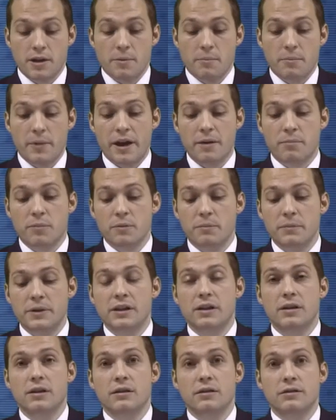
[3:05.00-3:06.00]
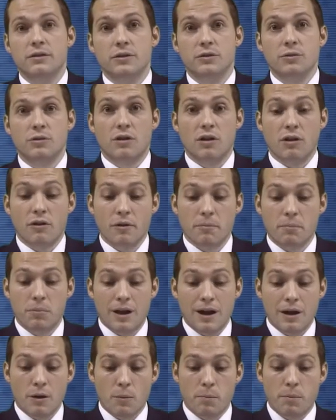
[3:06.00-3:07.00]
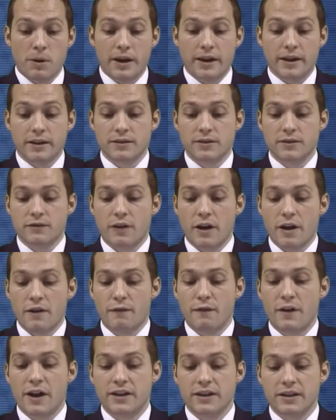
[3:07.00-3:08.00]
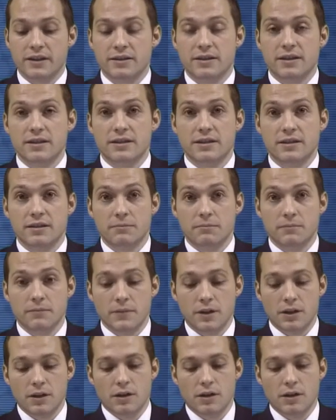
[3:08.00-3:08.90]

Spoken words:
paper mill, nuclear power plants, firefighting system,